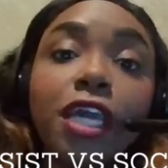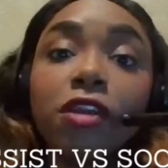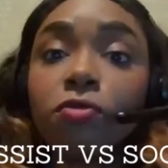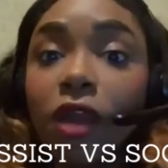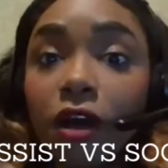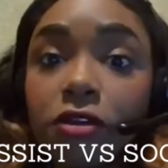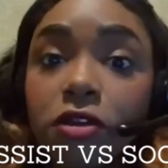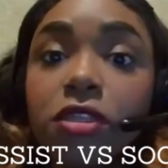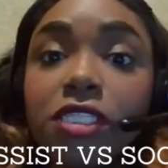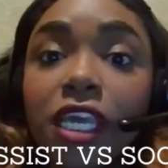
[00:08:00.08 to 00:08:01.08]
that around
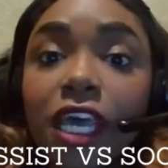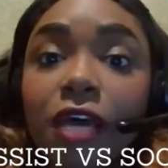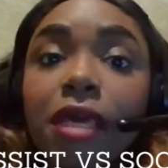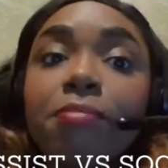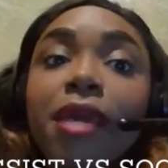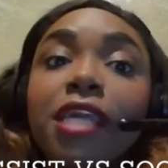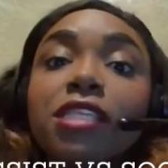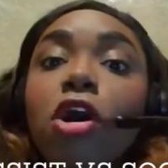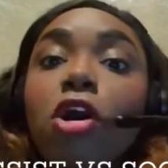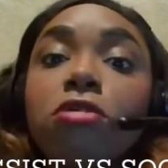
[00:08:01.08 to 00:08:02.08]
on them and make
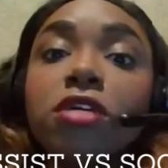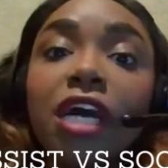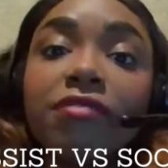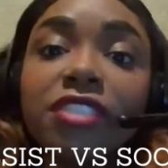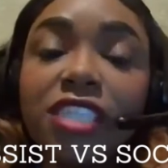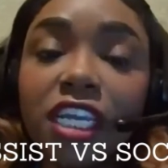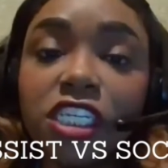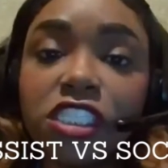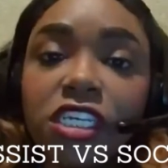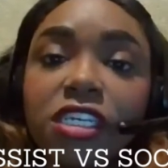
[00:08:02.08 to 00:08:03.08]
the whole
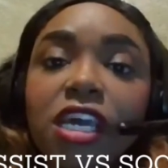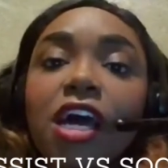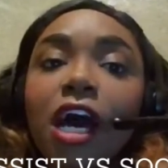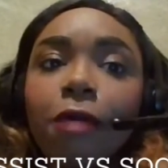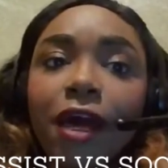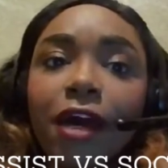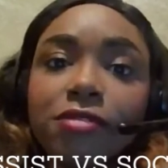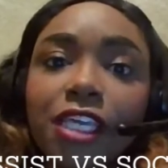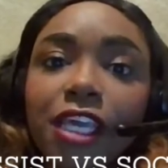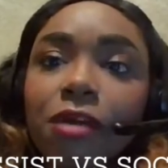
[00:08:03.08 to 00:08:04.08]
conversation about
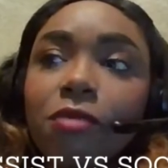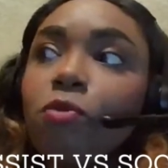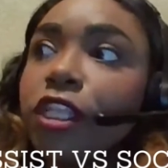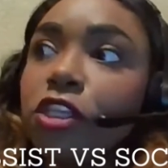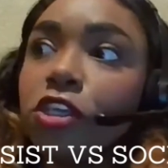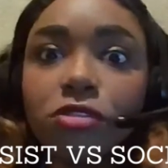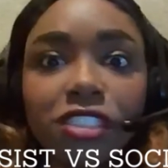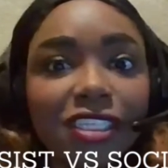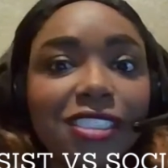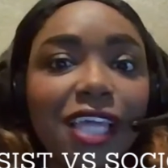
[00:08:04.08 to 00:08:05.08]
them when you
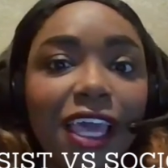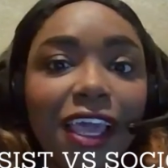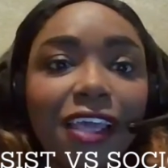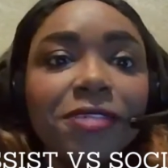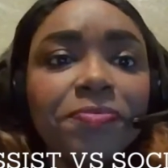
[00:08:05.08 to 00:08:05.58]
just said